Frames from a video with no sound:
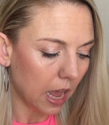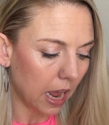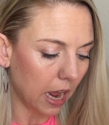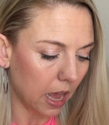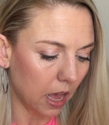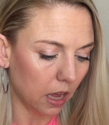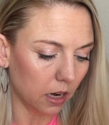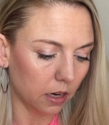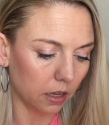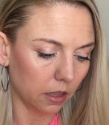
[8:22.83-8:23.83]

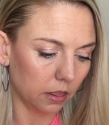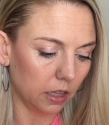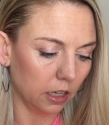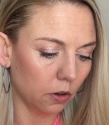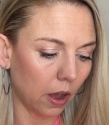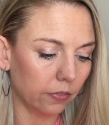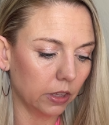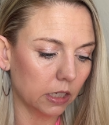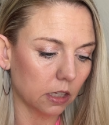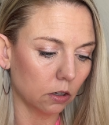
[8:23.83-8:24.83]
And then you have
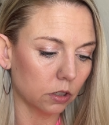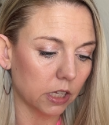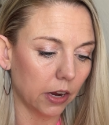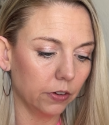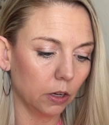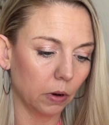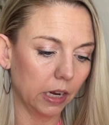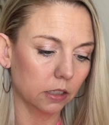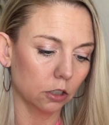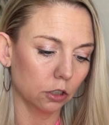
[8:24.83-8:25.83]
these little safety
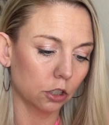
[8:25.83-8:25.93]
razors.